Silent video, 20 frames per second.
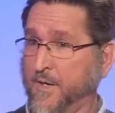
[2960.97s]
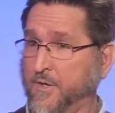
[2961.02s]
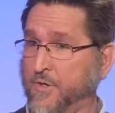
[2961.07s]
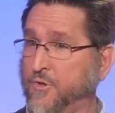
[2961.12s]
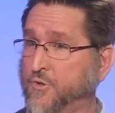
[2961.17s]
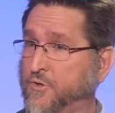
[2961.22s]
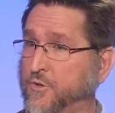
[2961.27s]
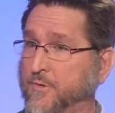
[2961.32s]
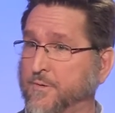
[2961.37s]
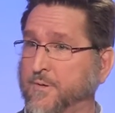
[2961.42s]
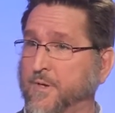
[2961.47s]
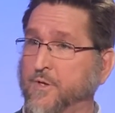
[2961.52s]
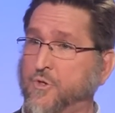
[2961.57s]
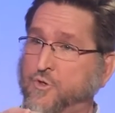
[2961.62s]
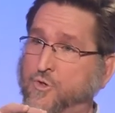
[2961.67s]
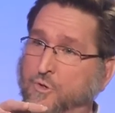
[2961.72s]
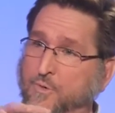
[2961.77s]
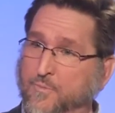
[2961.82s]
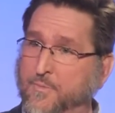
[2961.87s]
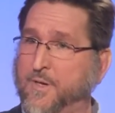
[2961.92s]
You shouldn't, it
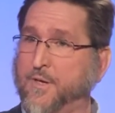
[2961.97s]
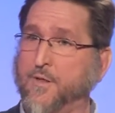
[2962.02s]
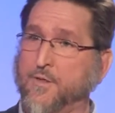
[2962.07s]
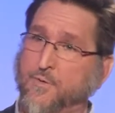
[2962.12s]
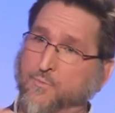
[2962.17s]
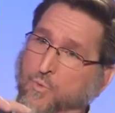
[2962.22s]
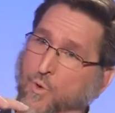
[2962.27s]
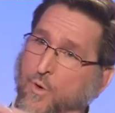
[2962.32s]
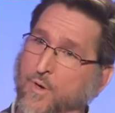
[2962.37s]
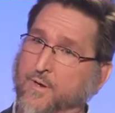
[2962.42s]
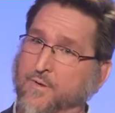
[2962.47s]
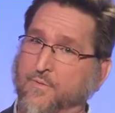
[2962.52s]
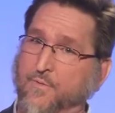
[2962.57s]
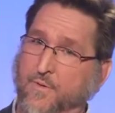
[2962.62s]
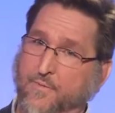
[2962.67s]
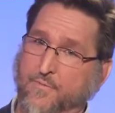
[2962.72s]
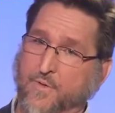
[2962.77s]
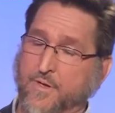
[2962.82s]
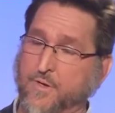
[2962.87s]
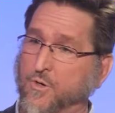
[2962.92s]
shouldn't be to the point of,
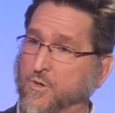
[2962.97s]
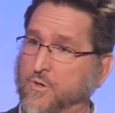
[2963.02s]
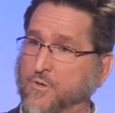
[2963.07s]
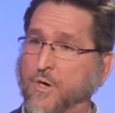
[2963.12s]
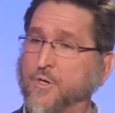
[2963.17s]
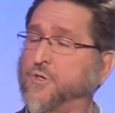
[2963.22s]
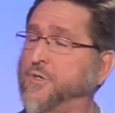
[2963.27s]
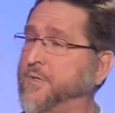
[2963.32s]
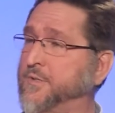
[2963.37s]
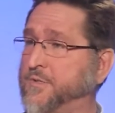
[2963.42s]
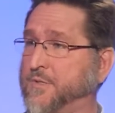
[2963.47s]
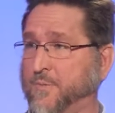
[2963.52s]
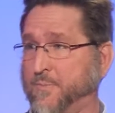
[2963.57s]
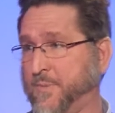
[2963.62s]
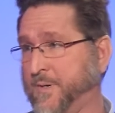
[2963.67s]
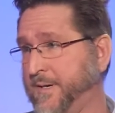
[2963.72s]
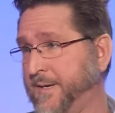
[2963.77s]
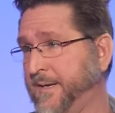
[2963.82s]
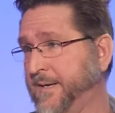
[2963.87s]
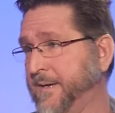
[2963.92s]
of that you're crushing
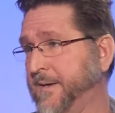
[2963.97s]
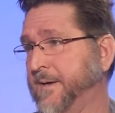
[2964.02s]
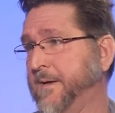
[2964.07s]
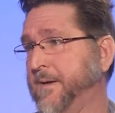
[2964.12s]
somebody,